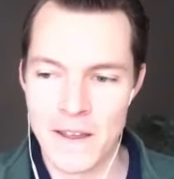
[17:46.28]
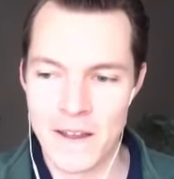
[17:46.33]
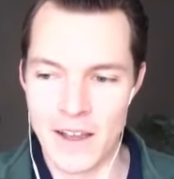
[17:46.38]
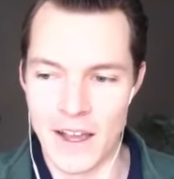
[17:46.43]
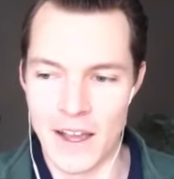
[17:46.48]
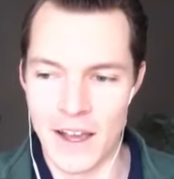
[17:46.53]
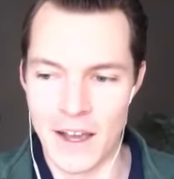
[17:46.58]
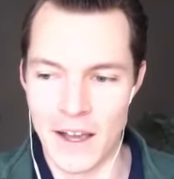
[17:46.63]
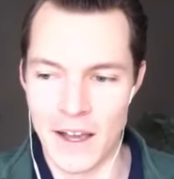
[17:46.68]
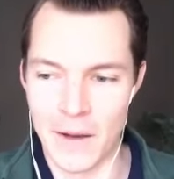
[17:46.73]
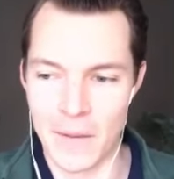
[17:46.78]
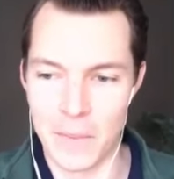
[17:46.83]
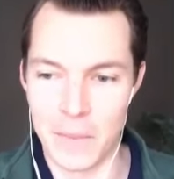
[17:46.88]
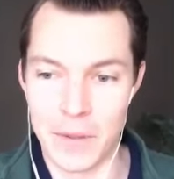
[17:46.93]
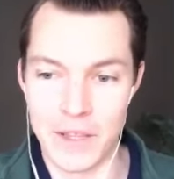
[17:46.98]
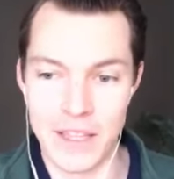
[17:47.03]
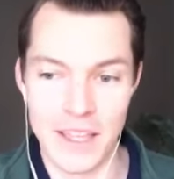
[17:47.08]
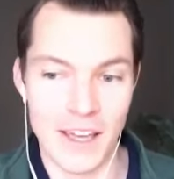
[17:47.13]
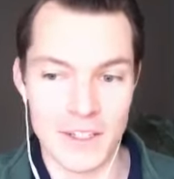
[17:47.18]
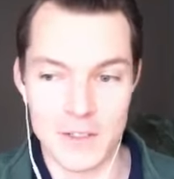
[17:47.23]
Um,
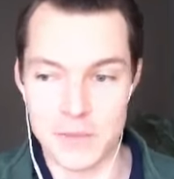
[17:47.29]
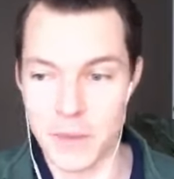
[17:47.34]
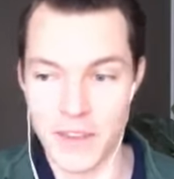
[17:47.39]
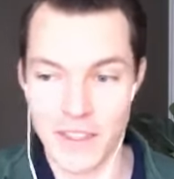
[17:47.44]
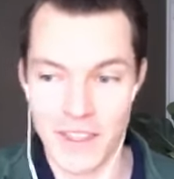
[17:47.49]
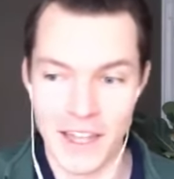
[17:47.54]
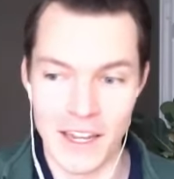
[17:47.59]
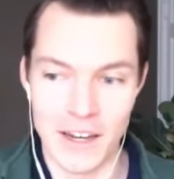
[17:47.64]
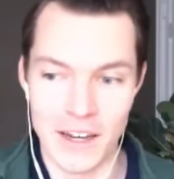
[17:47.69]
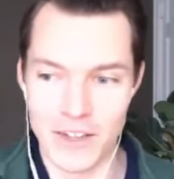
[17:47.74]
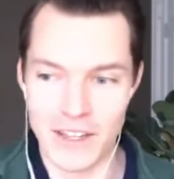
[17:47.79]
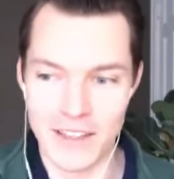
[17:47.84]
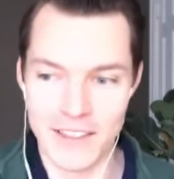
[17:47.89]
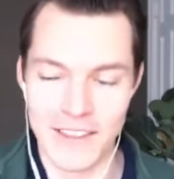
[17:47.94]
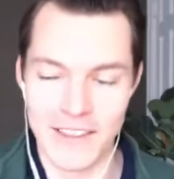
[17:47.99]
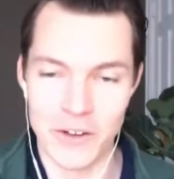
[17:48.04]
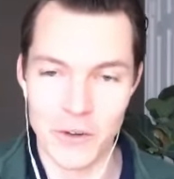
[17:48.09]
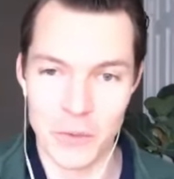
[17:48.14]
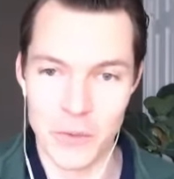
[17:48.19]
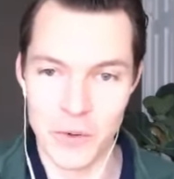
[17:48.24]
but yes, by the end of it,
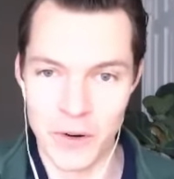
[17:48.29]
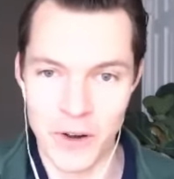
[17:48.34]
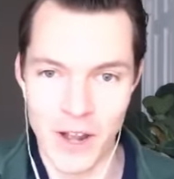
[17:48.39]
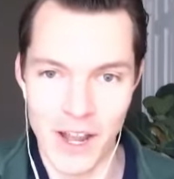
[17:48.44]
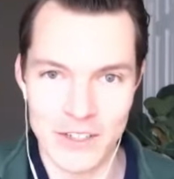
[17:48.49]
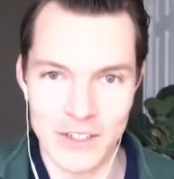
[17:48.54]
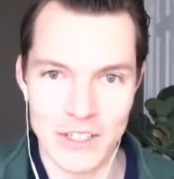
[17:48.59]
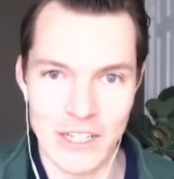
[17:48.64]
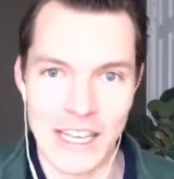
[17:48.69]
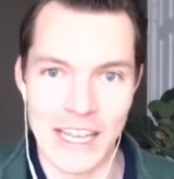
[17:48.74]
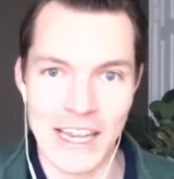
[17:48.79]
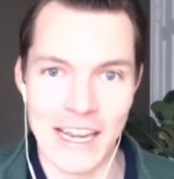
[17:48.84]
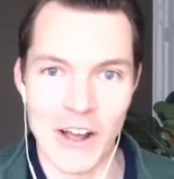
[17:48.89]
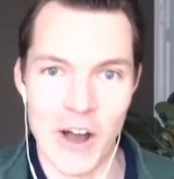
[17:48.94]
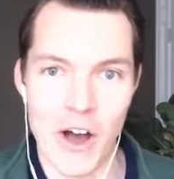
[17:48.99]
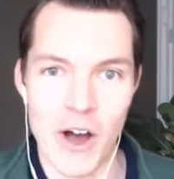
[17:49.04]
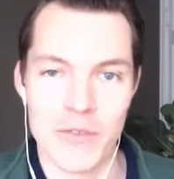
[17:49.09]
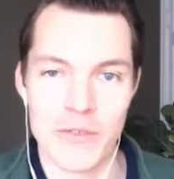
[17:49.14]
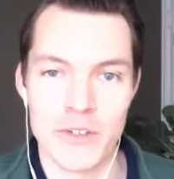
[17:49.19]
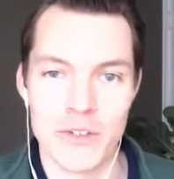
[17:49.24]
there we were actually getting
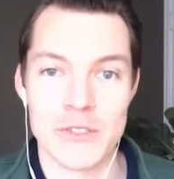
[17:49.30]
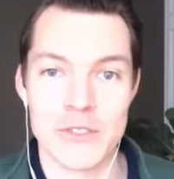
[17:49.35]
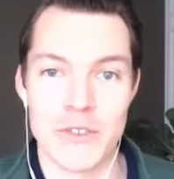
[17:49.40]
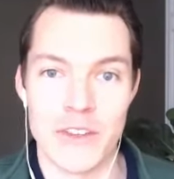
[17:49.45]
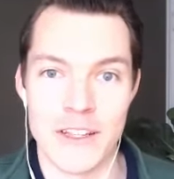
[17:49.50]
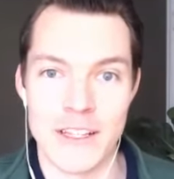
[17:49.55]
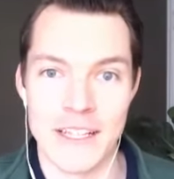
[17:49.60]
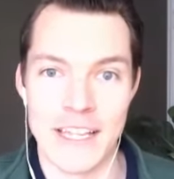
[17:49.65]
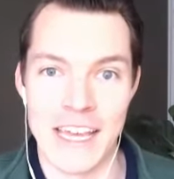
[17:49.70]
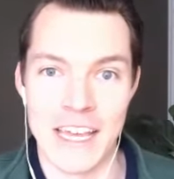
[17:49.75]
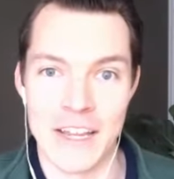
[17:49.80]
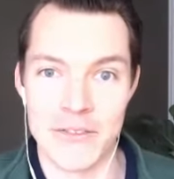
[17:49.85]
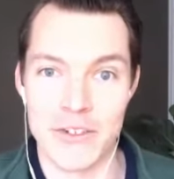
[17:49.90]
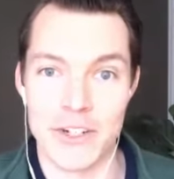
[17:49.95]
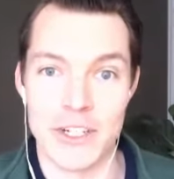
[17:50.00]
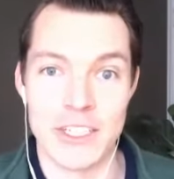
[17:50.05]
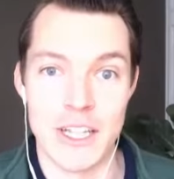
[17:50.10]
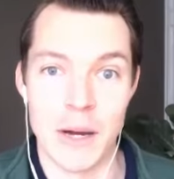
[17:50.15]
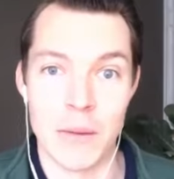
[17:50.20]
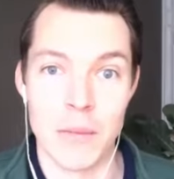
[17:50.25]
offers for the land for
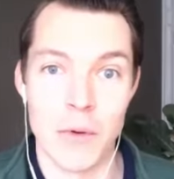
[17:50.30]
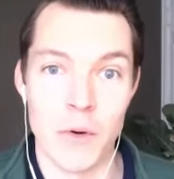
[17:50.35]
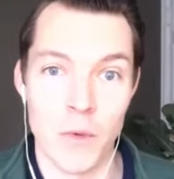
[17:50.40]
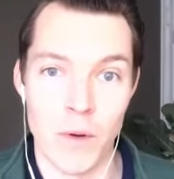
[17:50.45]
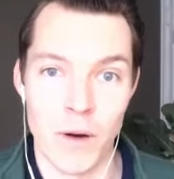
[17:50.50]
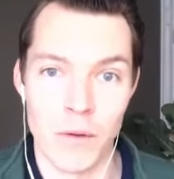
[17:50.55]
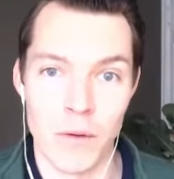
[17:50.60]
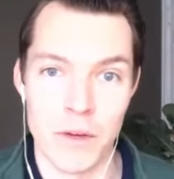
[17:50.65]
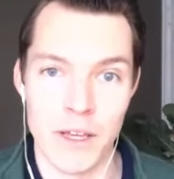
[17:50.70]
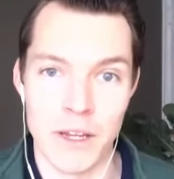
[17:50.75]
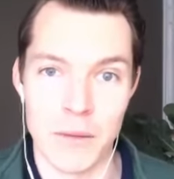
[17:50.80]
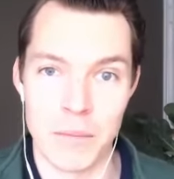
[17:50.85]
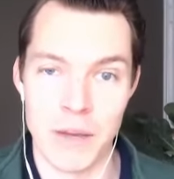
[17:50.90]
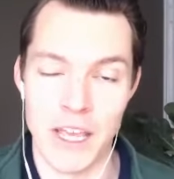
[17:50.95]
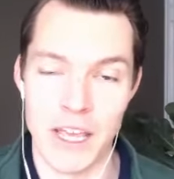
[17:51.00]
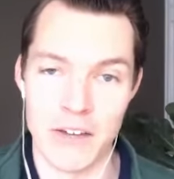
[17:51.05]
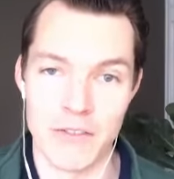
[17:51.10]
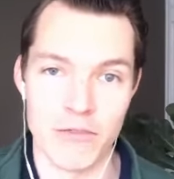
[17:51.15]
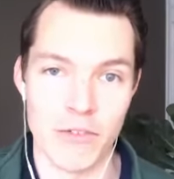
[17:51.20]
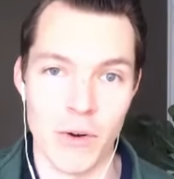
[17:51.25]
double what we had
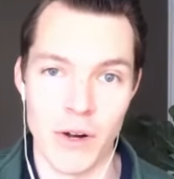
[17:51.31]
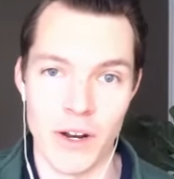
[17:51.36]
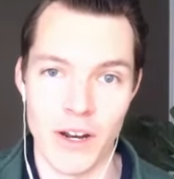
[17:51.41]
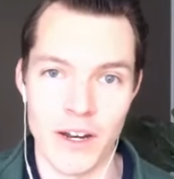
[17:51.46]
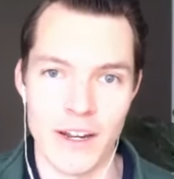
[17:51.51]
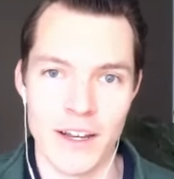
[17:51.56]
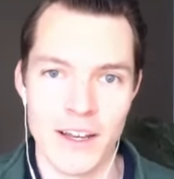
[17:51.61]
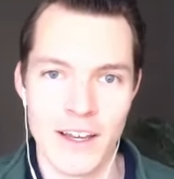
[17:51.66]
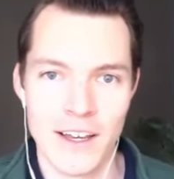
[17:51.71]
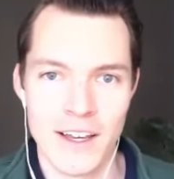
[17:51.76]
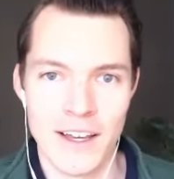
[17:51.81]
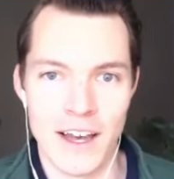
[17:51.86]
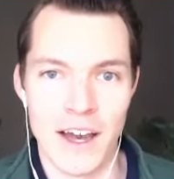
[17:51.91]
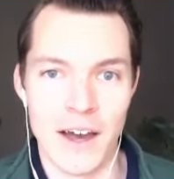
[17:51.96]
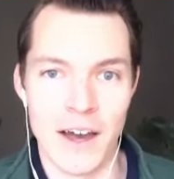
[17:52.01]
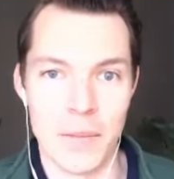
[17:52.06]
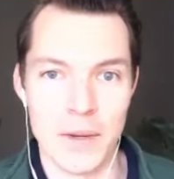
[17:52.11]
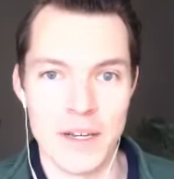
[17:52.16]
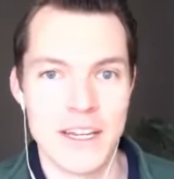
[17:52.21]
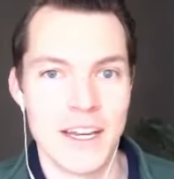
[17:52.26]
paid for it, uh,
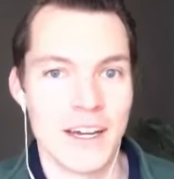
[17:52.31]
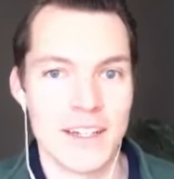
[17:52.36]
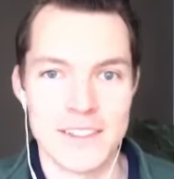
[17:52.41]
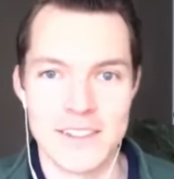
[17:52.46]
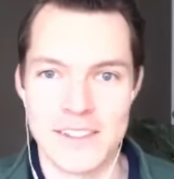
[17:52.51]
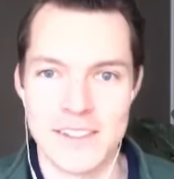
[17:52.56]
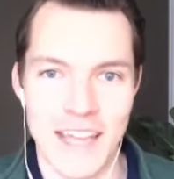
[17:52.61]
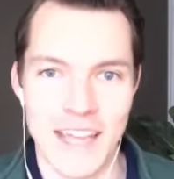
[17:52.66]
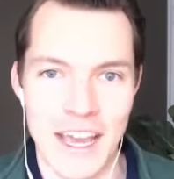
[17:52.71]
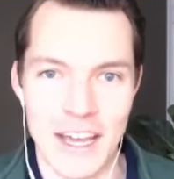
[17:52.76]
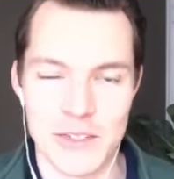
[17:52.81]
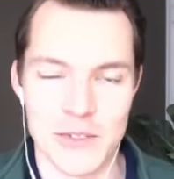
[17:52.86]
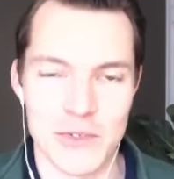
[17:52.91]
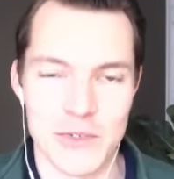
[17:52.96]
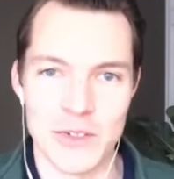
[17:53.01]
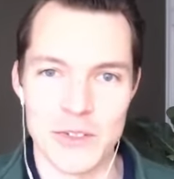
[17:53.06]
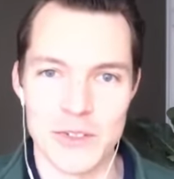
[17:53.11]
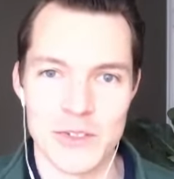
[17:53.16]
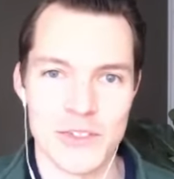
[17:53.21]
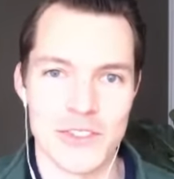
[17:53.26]
wow. because
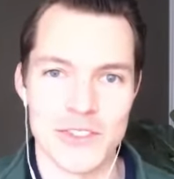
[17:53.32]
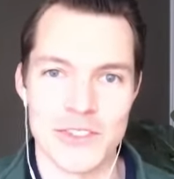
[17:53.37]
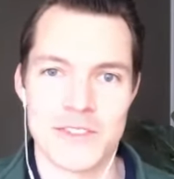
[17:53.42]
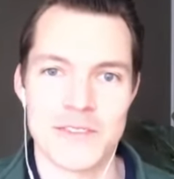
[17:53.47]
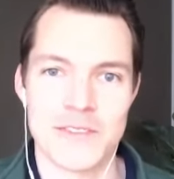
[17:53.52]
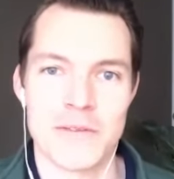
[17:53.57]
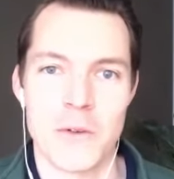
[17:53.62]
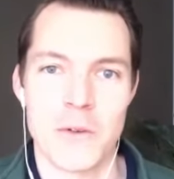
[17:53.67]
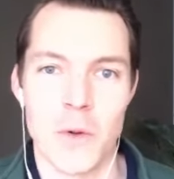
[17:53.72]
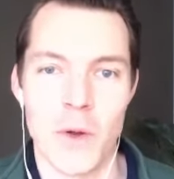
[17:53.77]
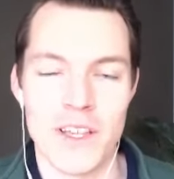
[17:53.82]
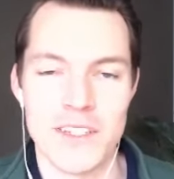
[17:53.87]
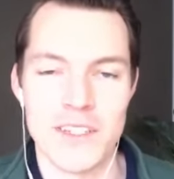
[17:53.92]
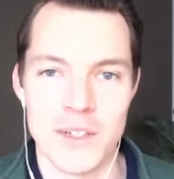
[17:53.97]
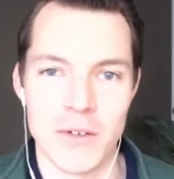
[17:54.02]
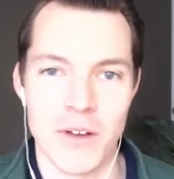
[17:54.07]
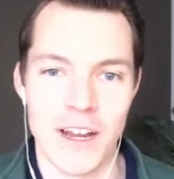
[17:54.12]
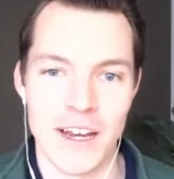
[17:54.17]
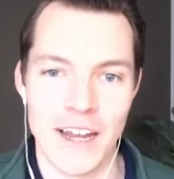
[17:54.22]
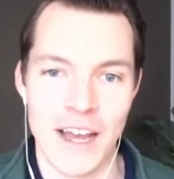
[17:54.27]
Nashville is just crazy
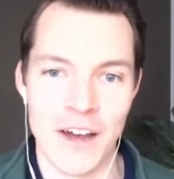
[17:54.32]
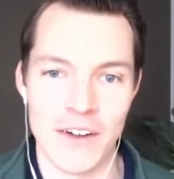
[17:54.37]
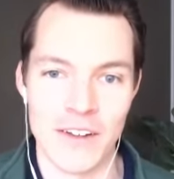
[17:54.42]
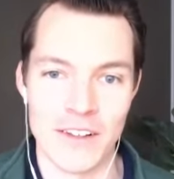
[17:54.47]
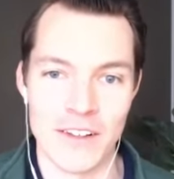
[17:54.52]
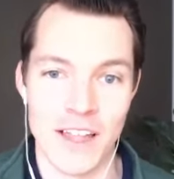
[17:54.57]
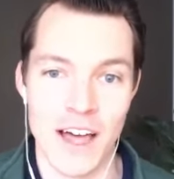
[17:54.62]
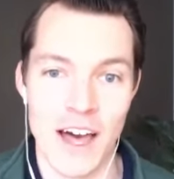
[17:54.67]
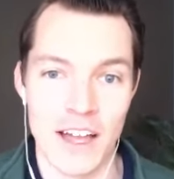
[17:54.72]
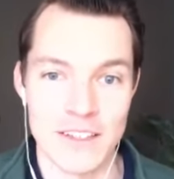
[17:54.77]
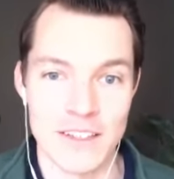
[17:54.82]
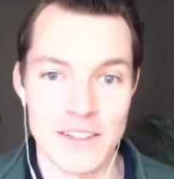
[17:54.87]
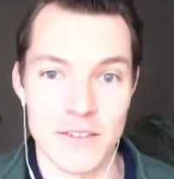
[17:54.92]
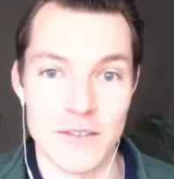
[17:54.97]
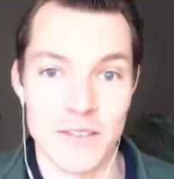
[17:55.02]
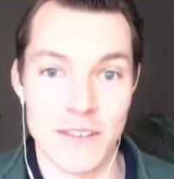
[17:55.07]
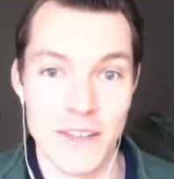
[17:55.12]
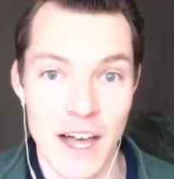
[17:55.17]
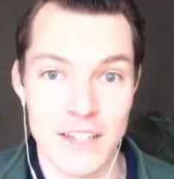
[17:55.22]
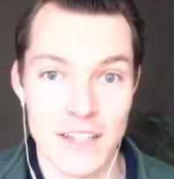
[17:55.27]
right now, and lots
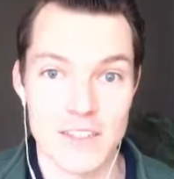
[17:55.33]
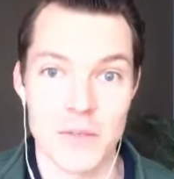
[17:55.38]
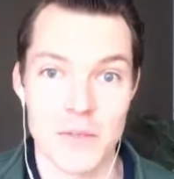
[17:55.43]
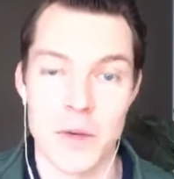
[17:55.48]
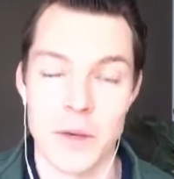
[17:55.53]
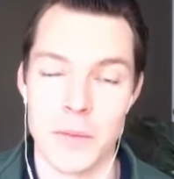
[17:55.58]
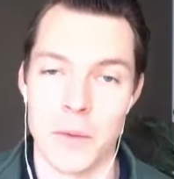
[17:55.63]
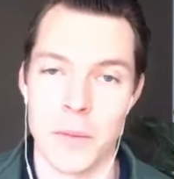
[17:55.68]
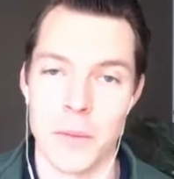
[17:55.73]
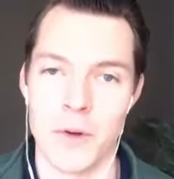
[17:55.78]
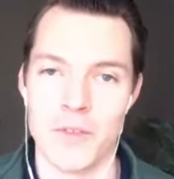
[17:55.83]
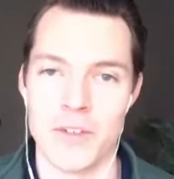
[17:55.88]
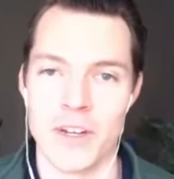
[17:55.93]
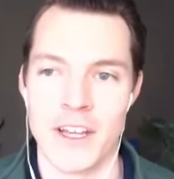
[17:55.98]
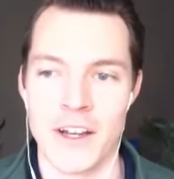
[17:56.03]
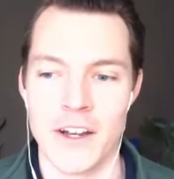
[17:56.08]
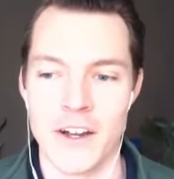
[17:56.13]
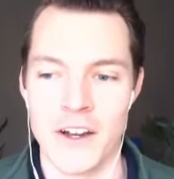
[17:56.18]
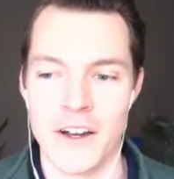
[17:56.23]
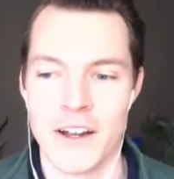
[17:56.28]
of lots of people moving
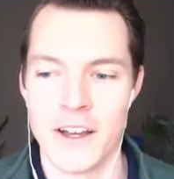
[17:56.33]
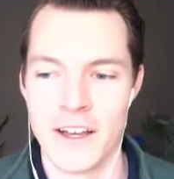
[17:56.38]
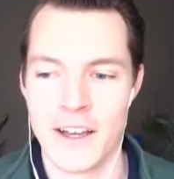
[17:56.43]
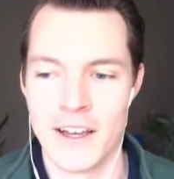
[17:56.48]
here.